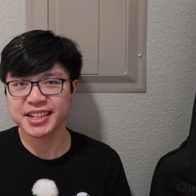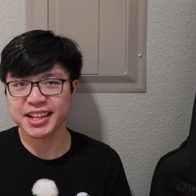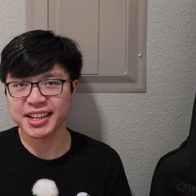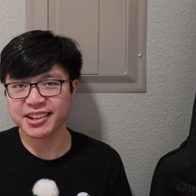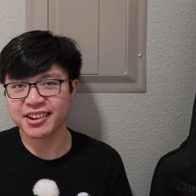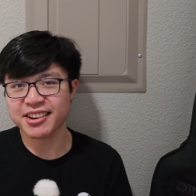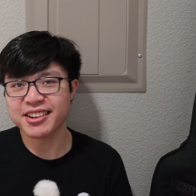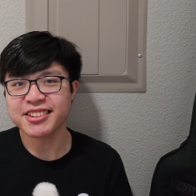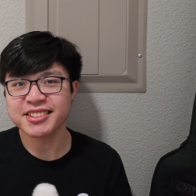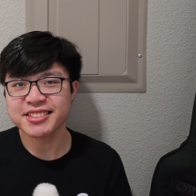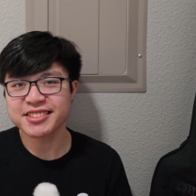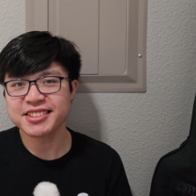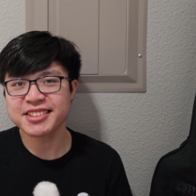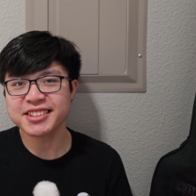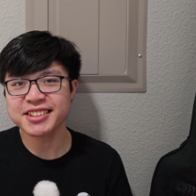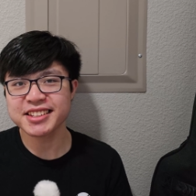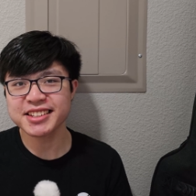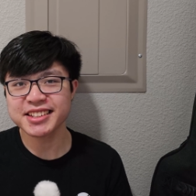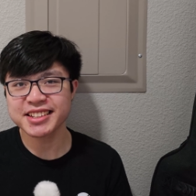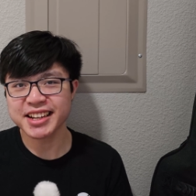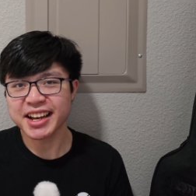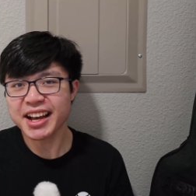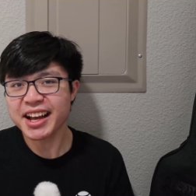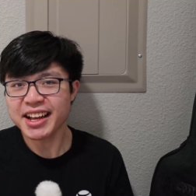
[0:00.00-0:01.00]
And
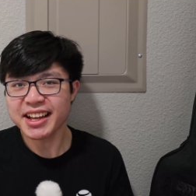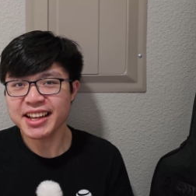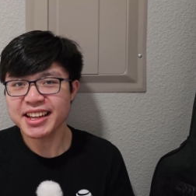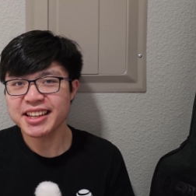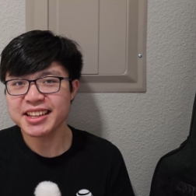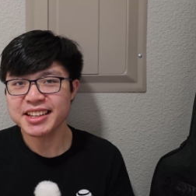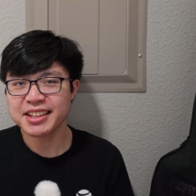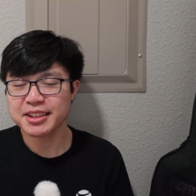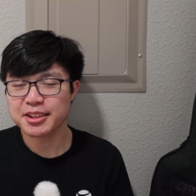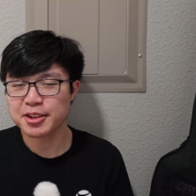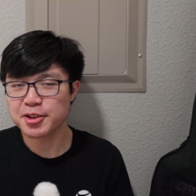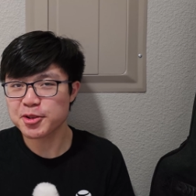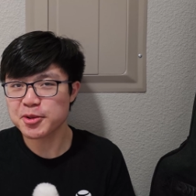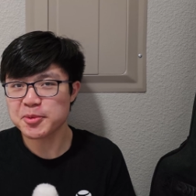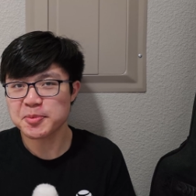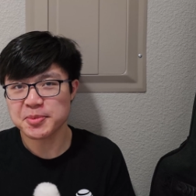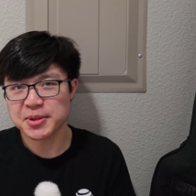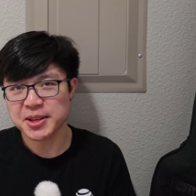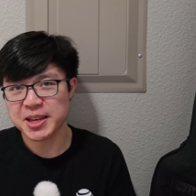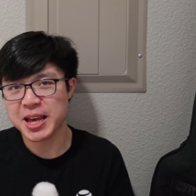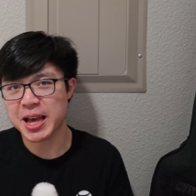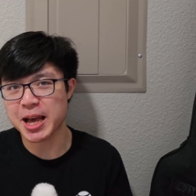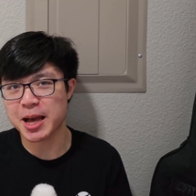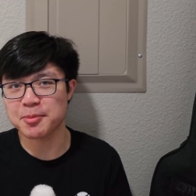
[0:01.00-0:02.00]
honestly, I couldn't
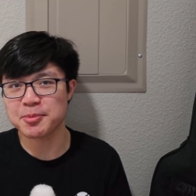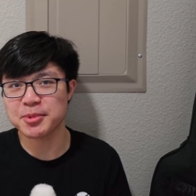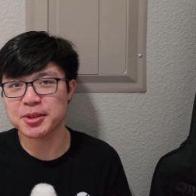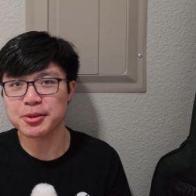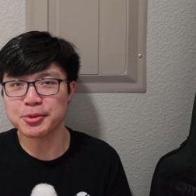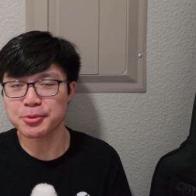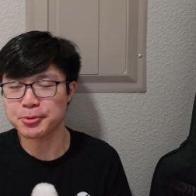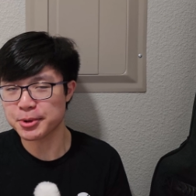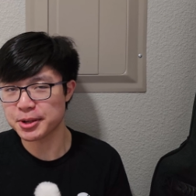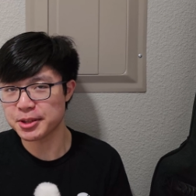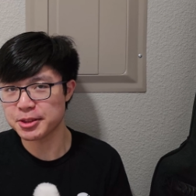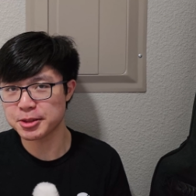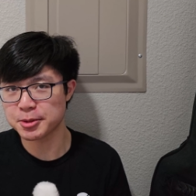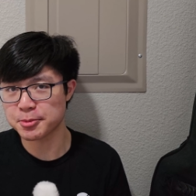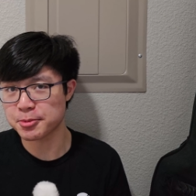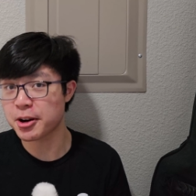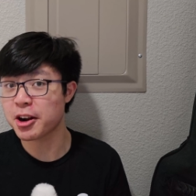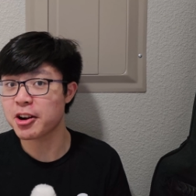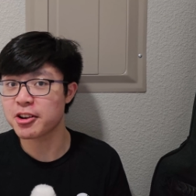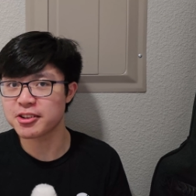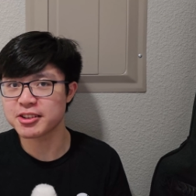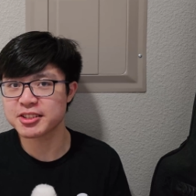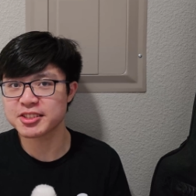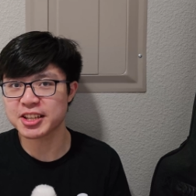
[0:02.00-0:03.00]
be happier with the
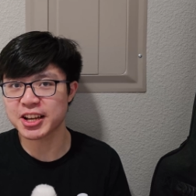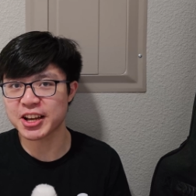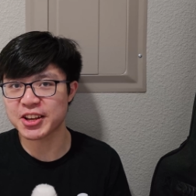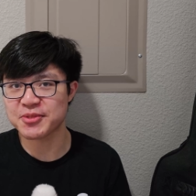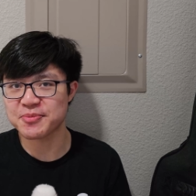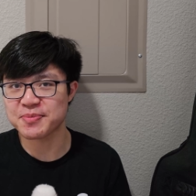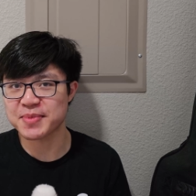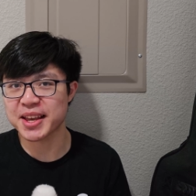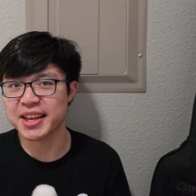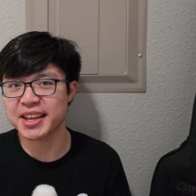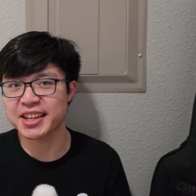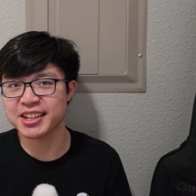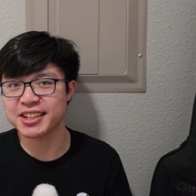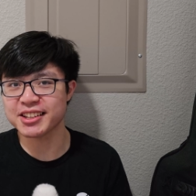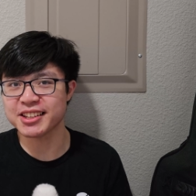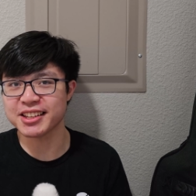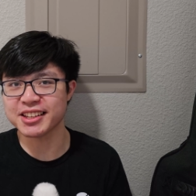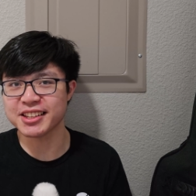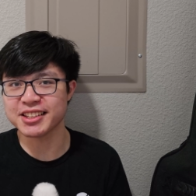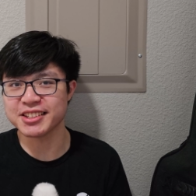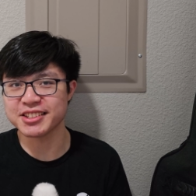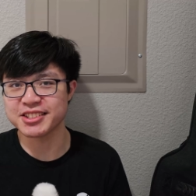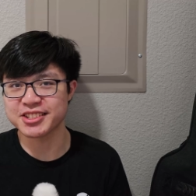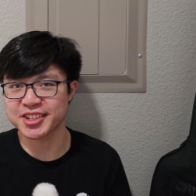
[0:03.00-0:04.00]
progress that I've made
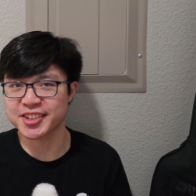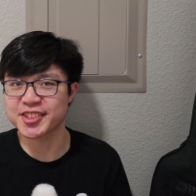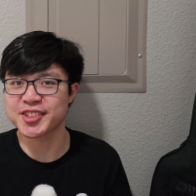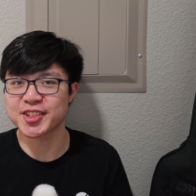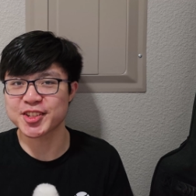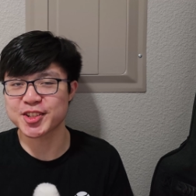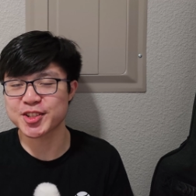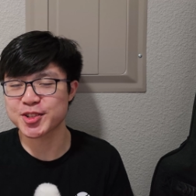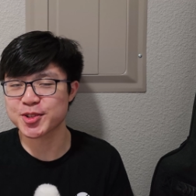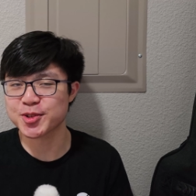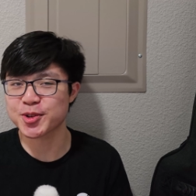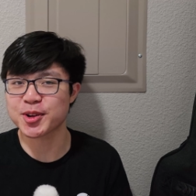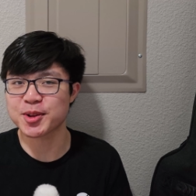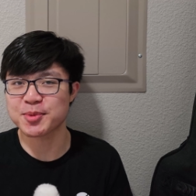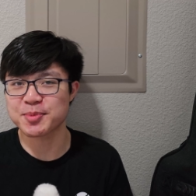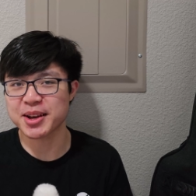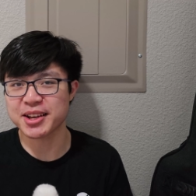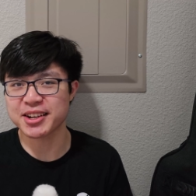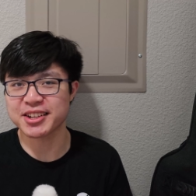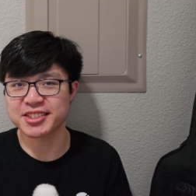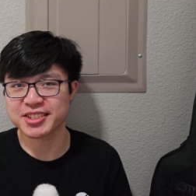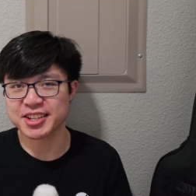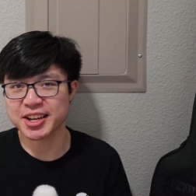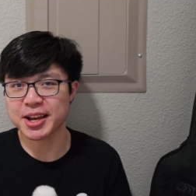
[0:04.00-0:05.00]
in just a short
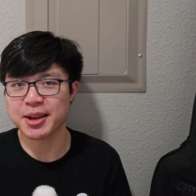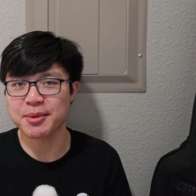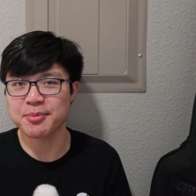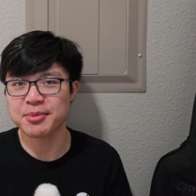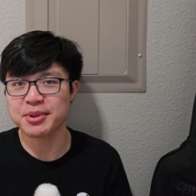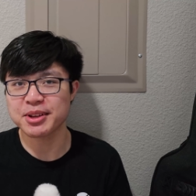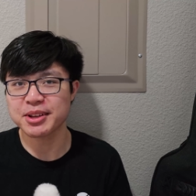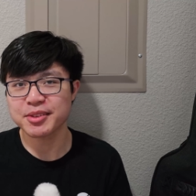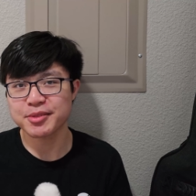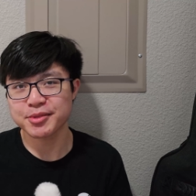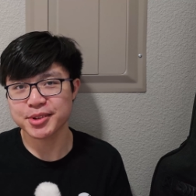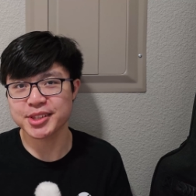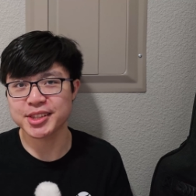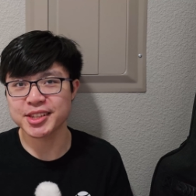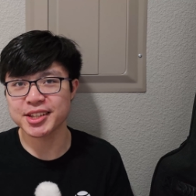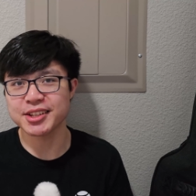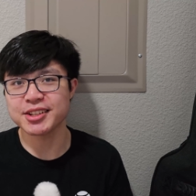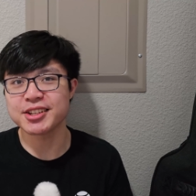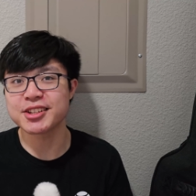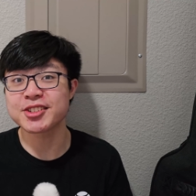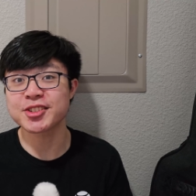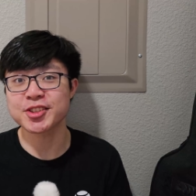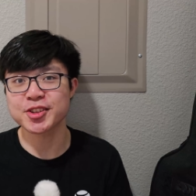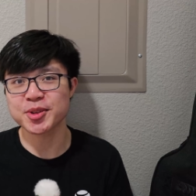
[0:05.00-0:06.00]
amount of time with the
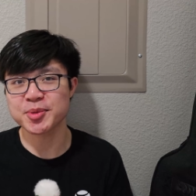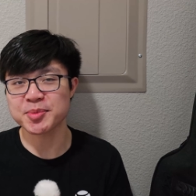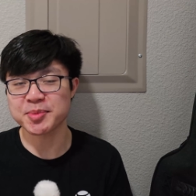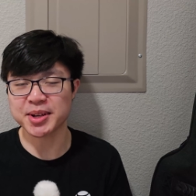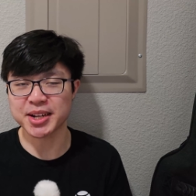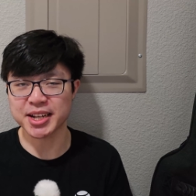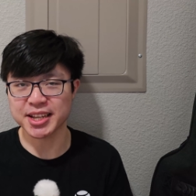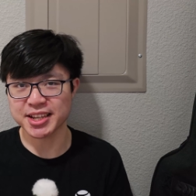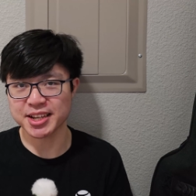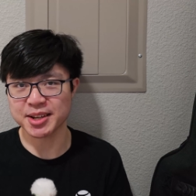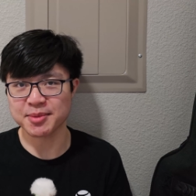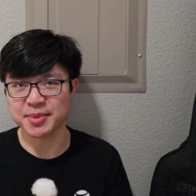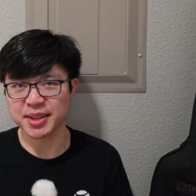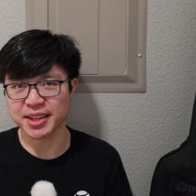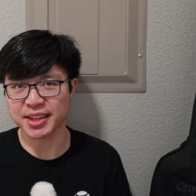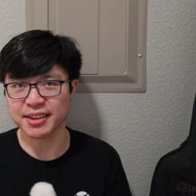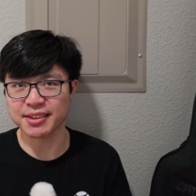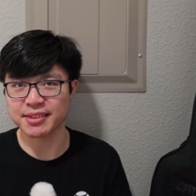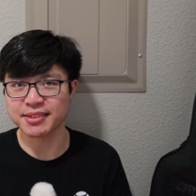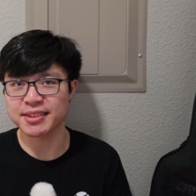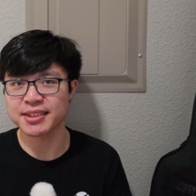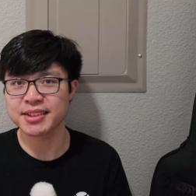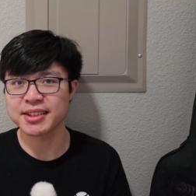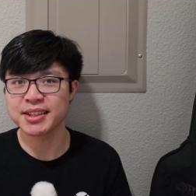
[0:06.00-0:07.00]
additional money coming
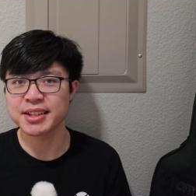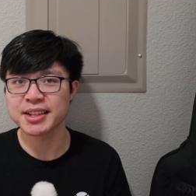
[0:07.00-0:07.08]
in.